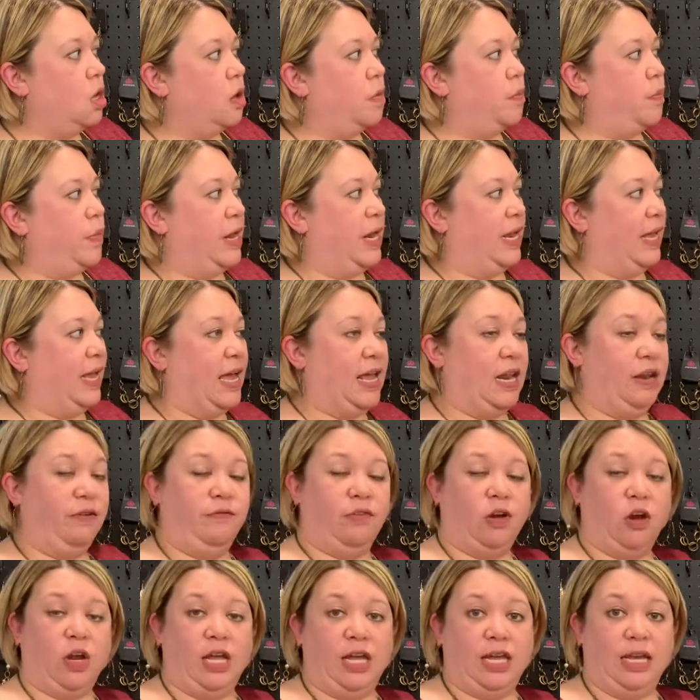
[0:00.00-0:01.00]
but again,
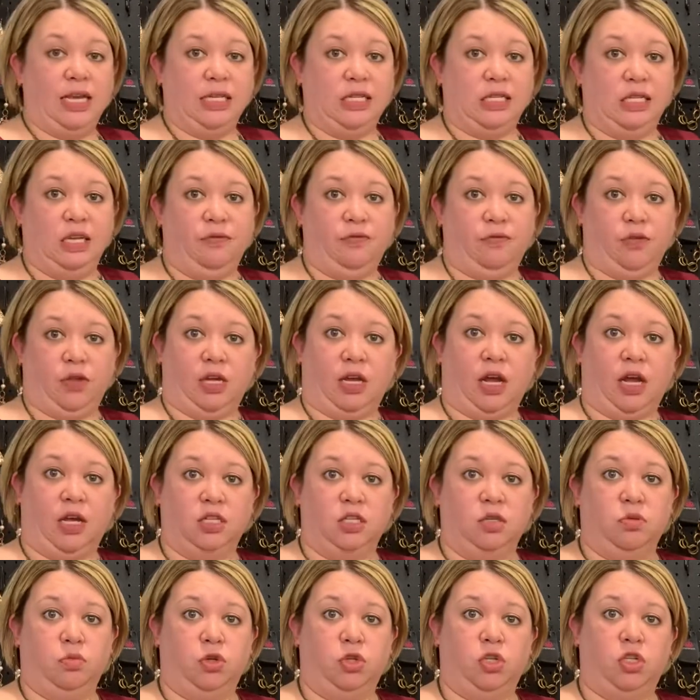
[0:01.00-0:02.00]
very easy for the
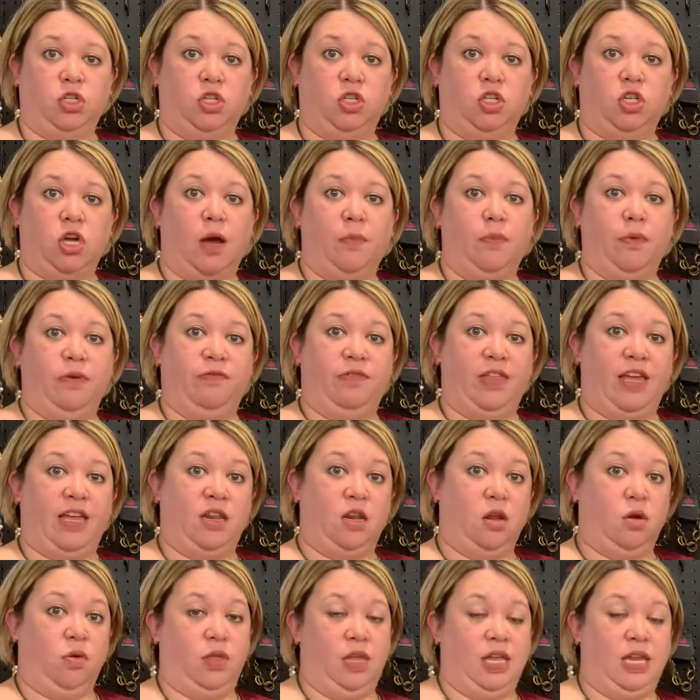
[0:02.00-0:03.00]
customers to shop if they
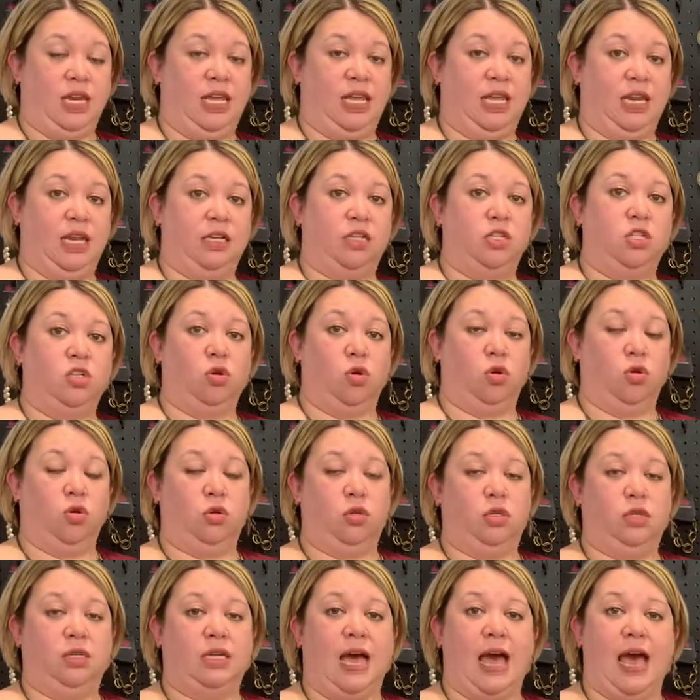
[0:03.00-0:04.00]
know they need a certain